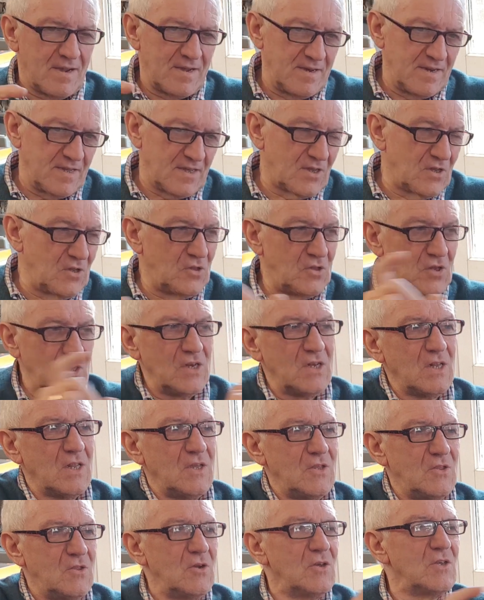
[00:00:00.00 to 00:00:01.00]
And it
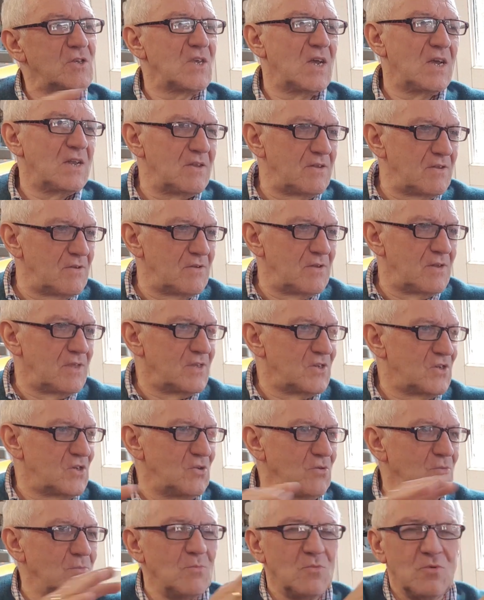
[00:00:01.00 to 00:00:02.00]
continually does that as
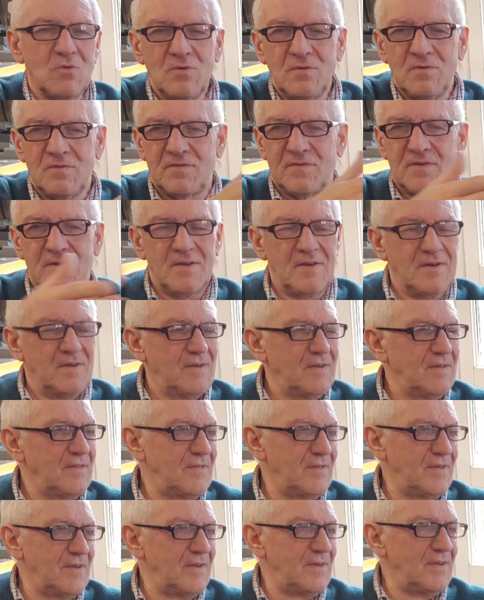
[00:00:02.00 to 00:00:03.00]
you move
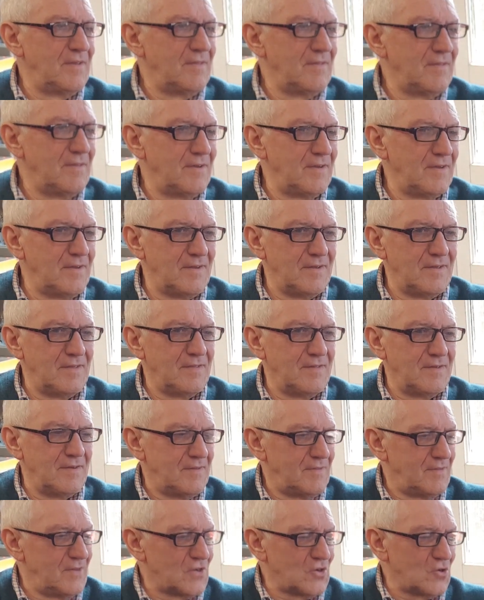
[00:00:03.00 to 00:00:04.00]

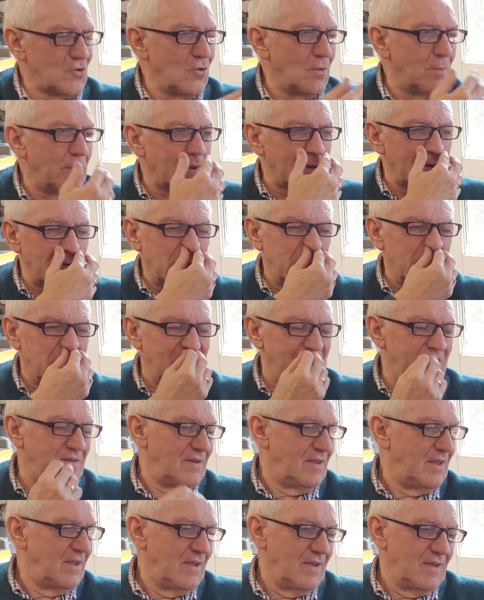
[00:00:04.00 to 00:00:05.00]
the scope around.
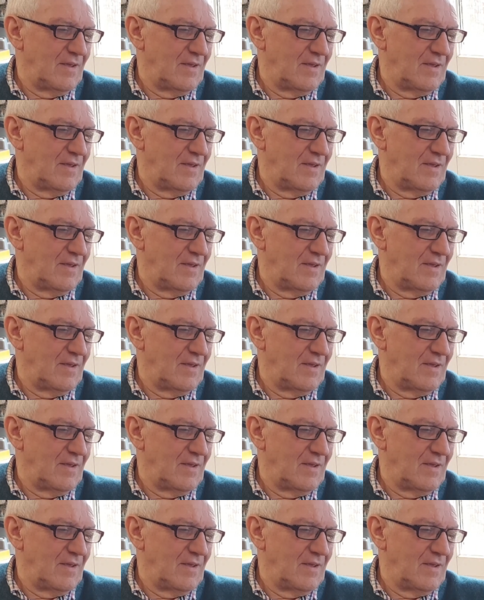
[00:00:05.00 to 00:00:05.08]
And